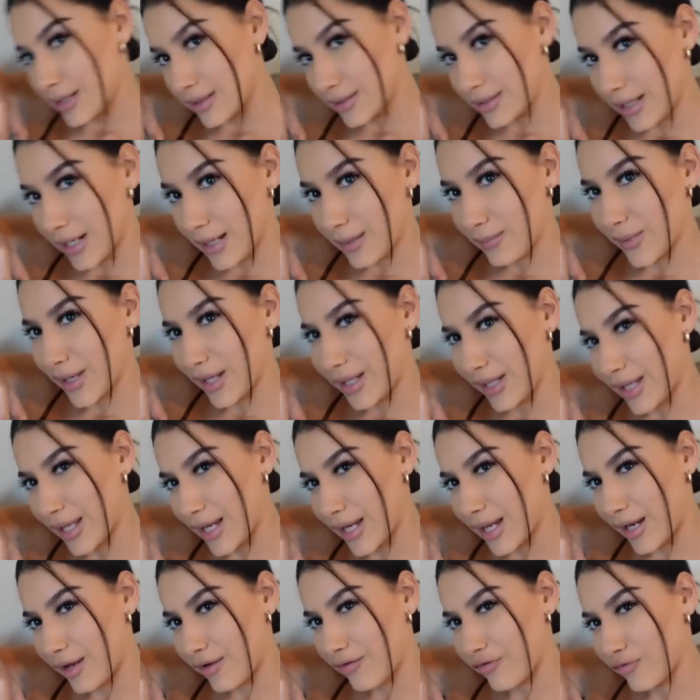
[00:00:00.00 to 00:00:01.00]
a day in my
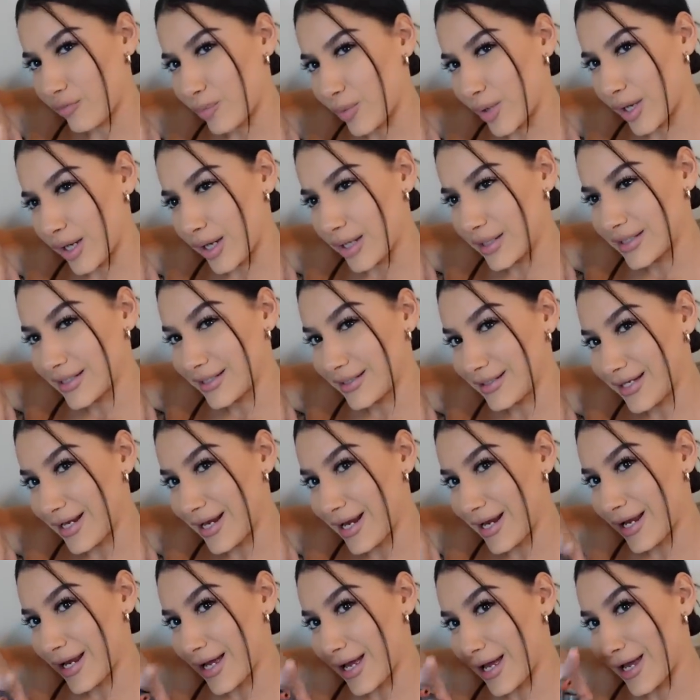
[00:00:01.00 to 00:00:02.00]
life, but
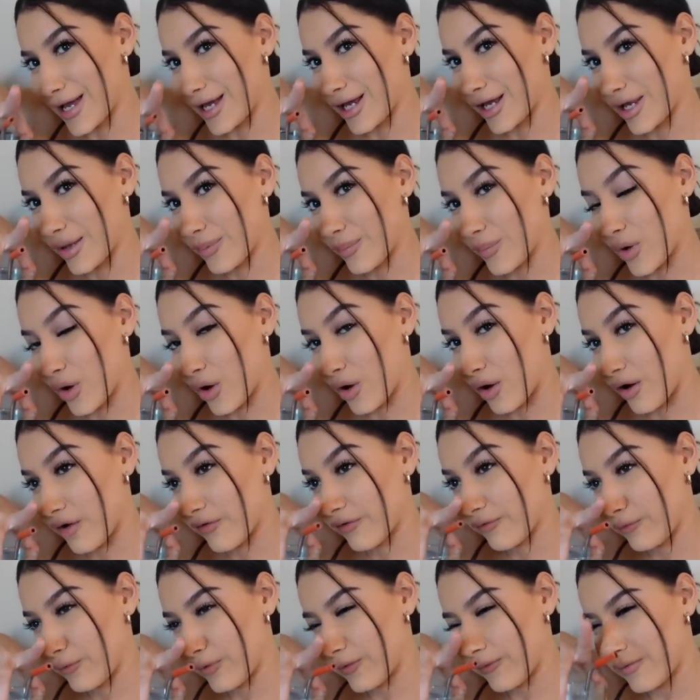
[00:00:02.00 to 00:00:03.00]
today I am
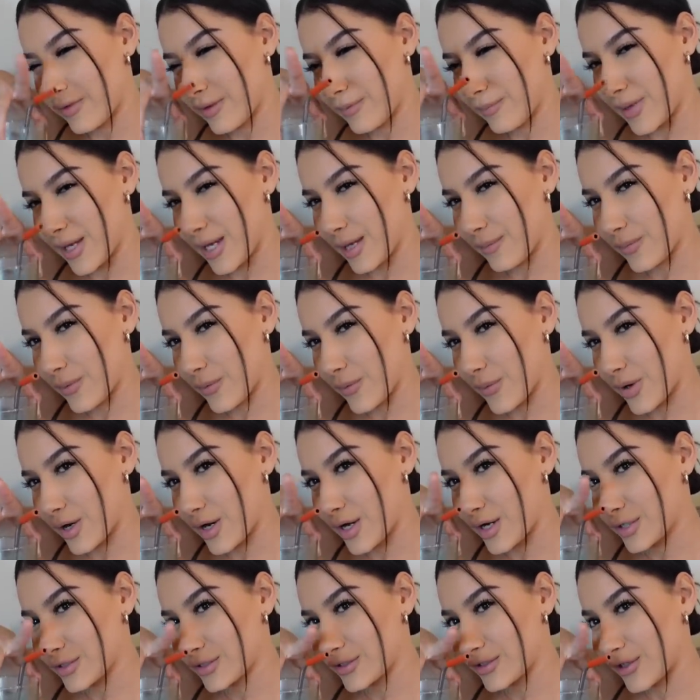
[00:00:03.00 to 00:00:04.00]
off with the
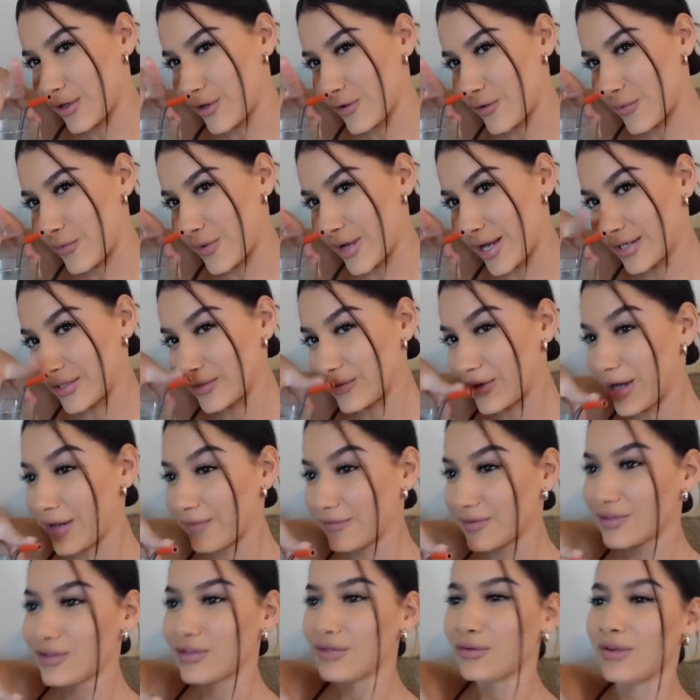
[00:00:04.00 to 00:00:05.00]
paperwork, so I don't have
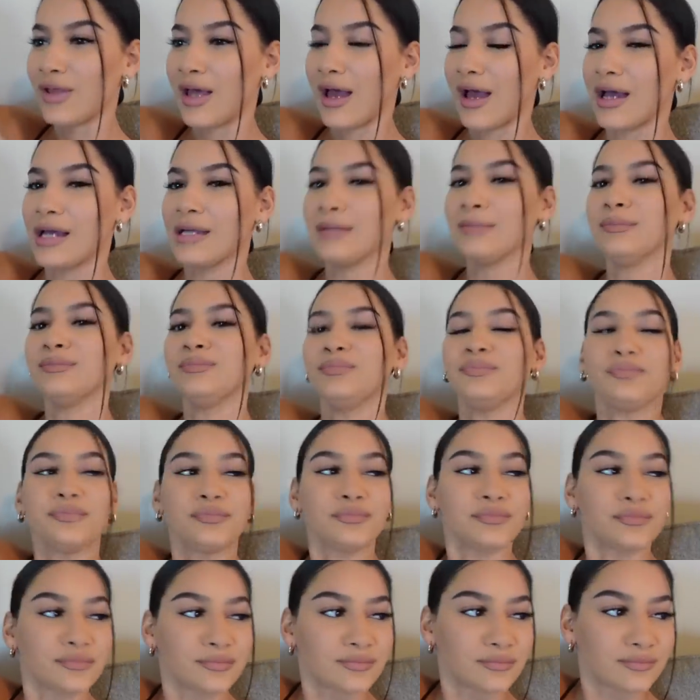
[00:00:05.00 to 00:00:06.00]
to do that.
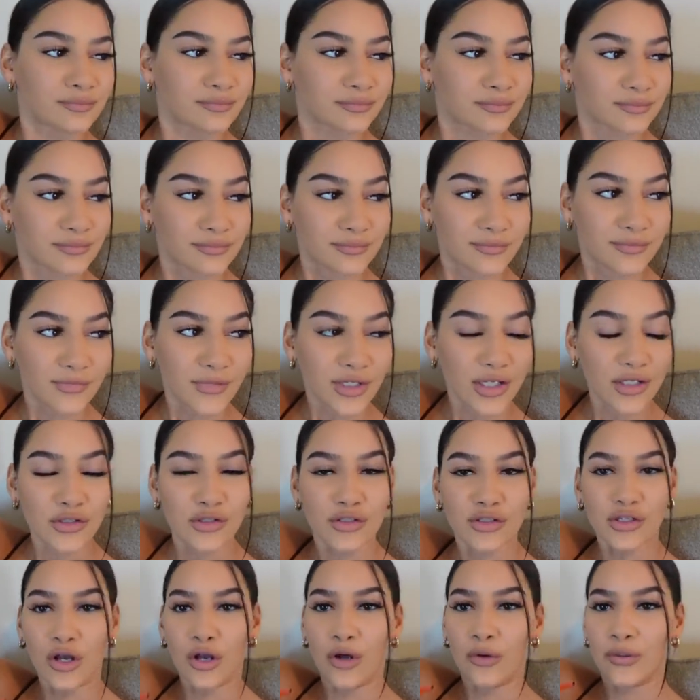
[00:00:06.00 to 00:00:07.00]

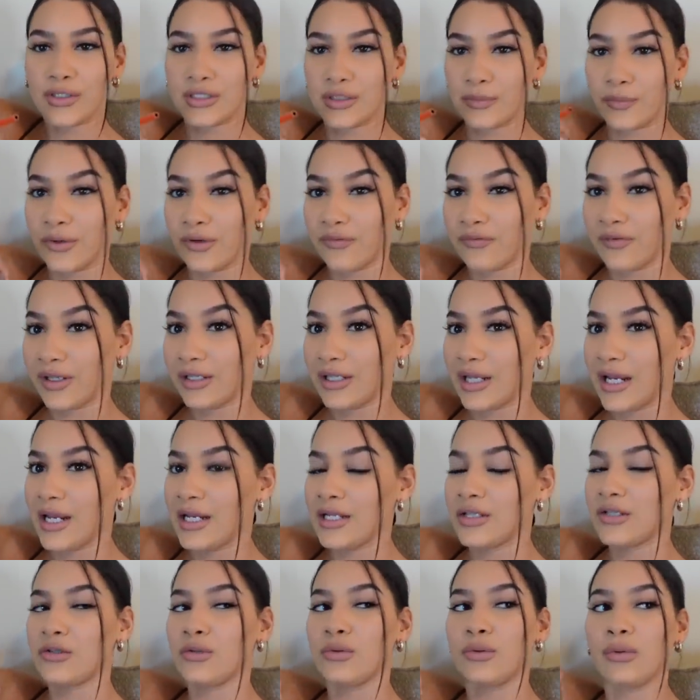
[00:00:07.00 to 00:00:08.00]
So it's a perfect day
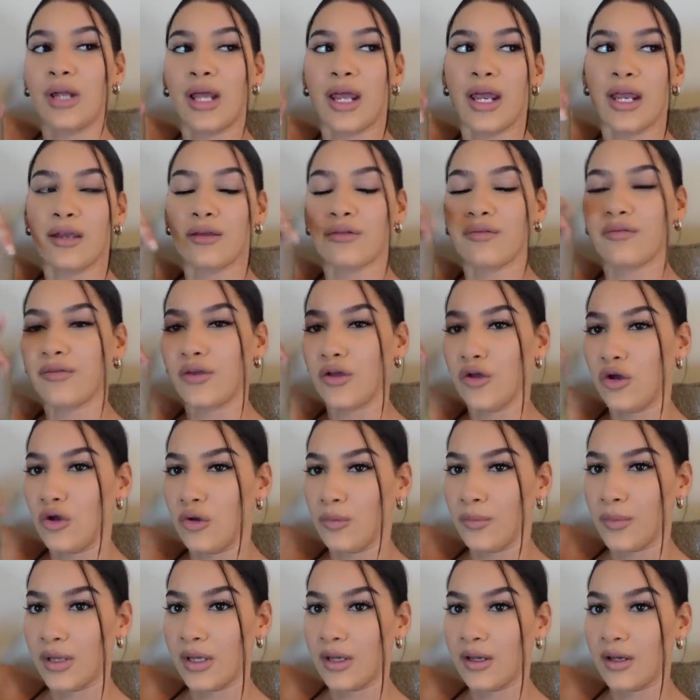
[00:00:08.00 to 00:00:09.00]
to like
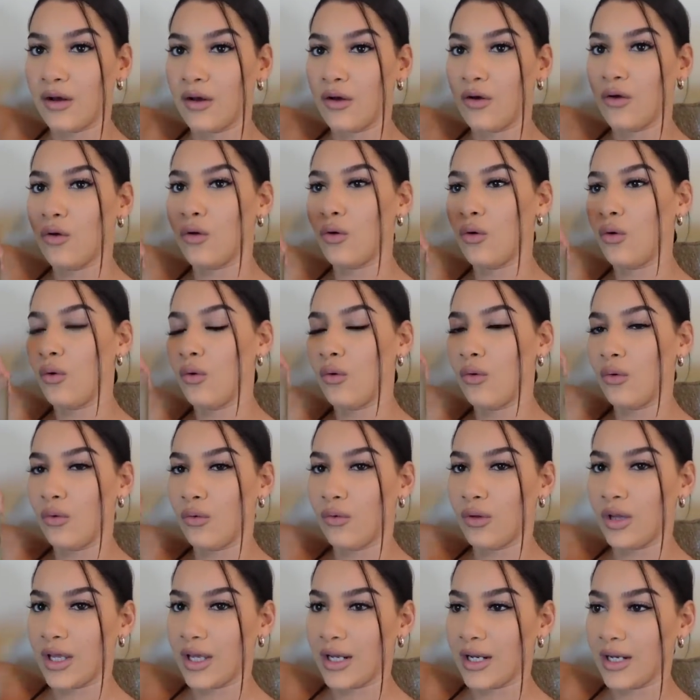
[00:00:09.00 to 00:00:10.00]
film a whole
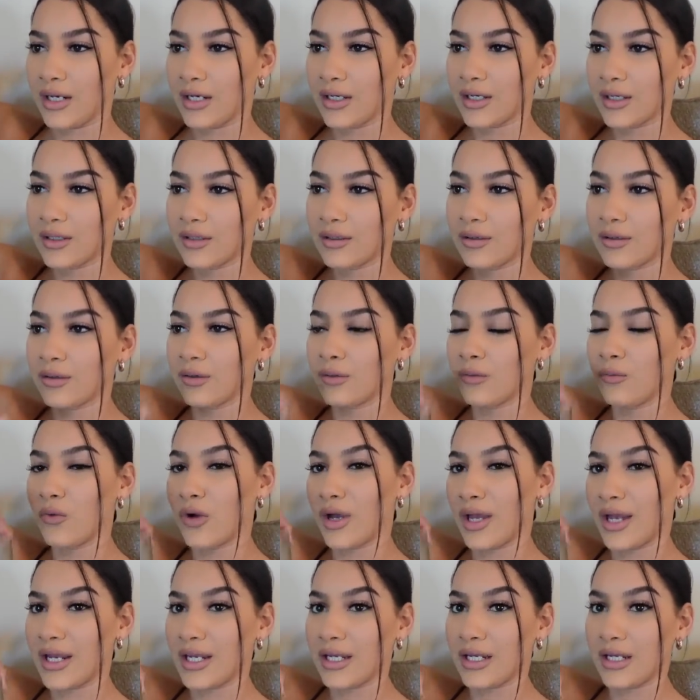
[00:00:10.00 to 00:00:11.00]
like
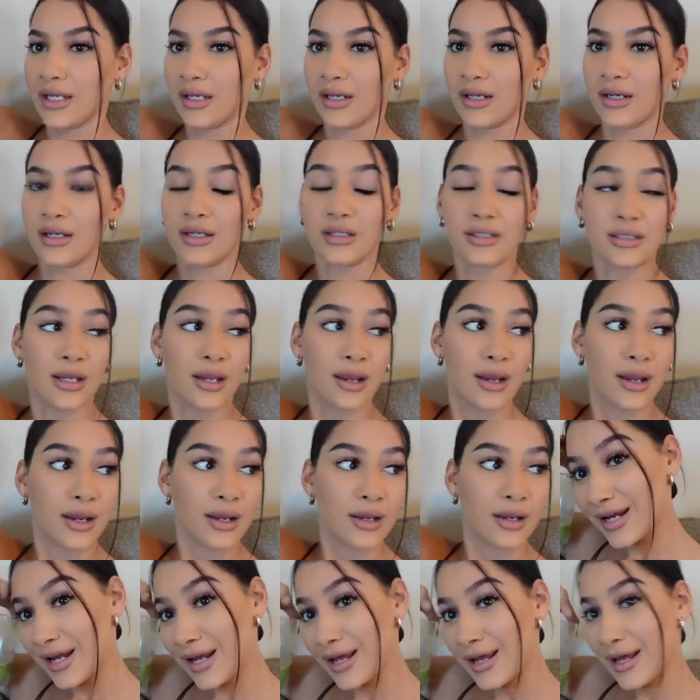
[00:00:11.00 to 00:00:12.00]
what I eat in a
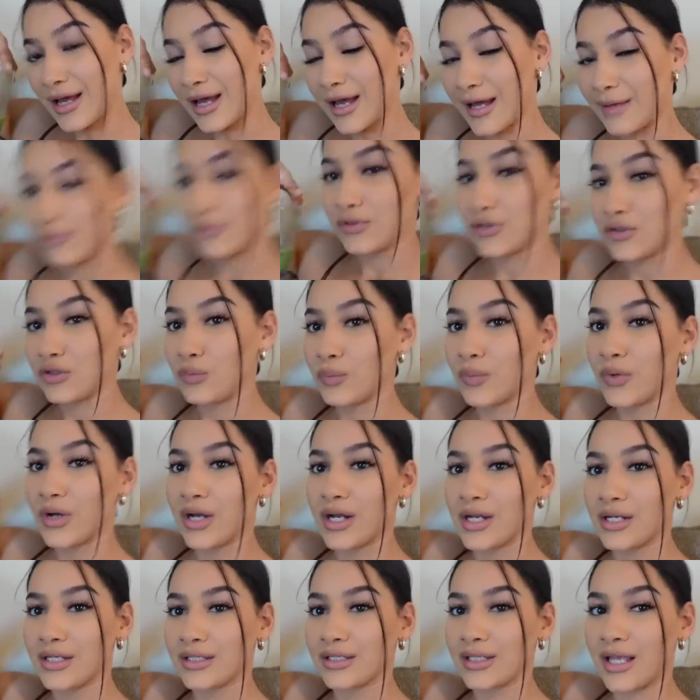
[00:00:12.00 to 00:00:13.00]
day. I'm super
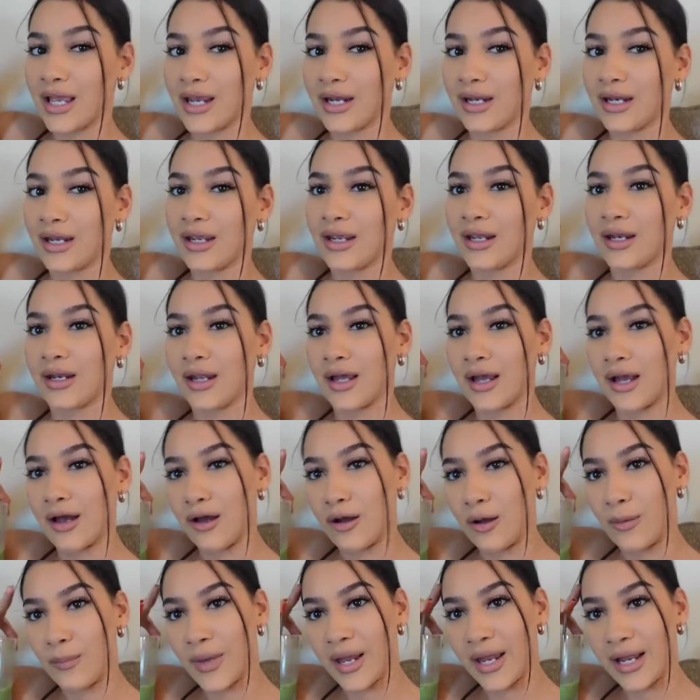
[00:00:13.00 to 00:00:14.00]
excited.
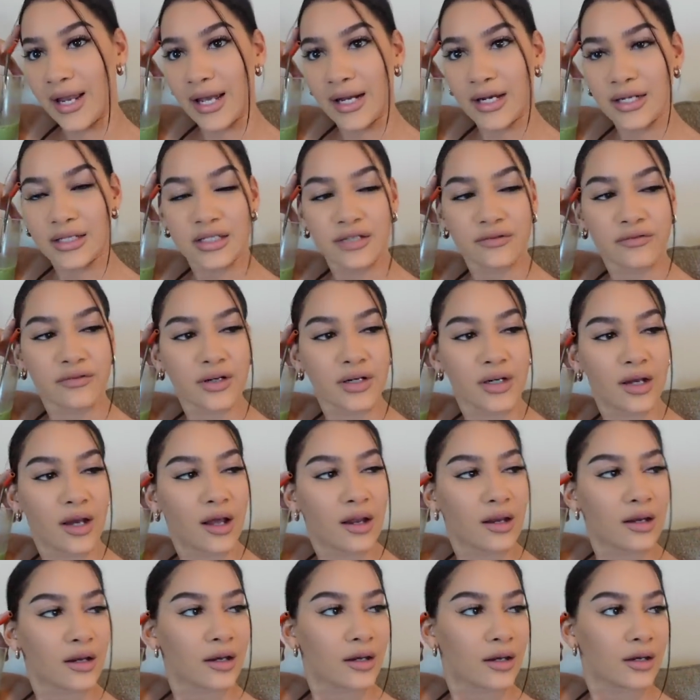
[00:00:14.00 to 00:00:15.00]
I got a different
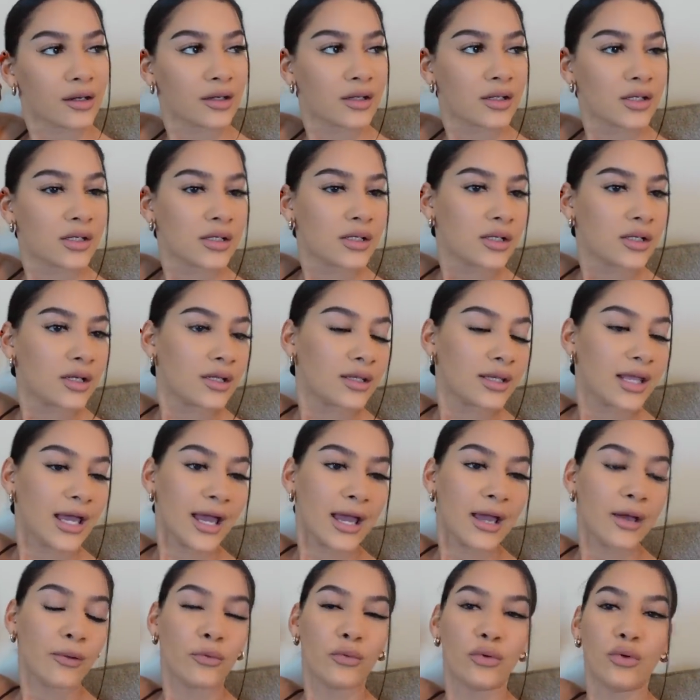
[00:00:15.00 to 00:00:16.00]
color
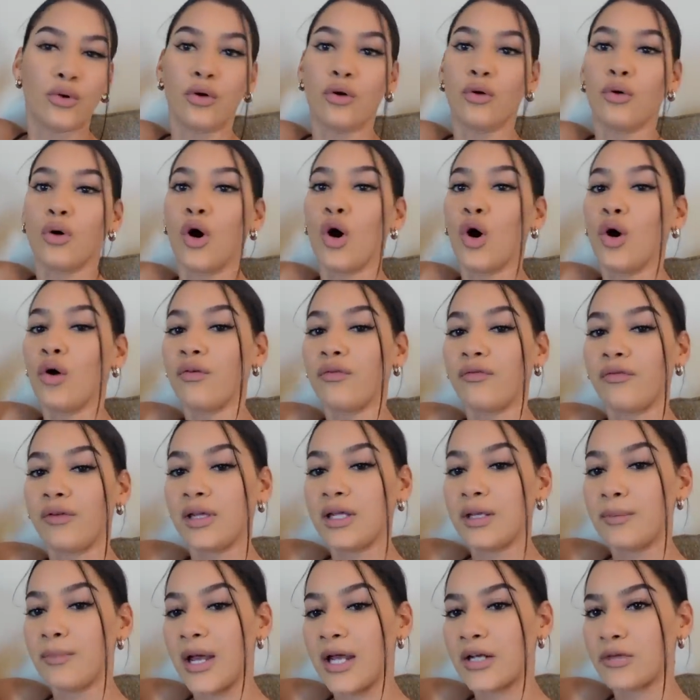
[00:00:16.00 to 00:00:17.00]
that will
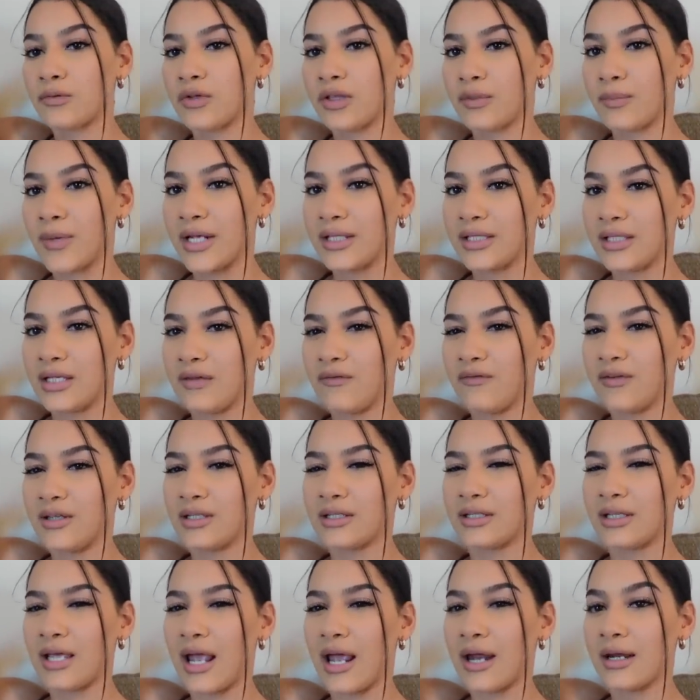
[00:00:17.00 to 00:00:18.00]
hopefully match with my TV
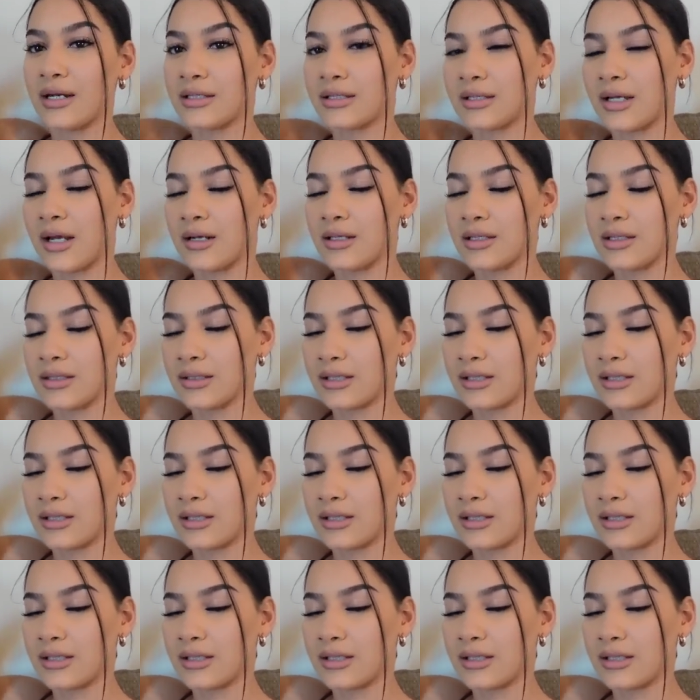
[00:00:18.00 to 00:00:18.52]
stand. It's kind of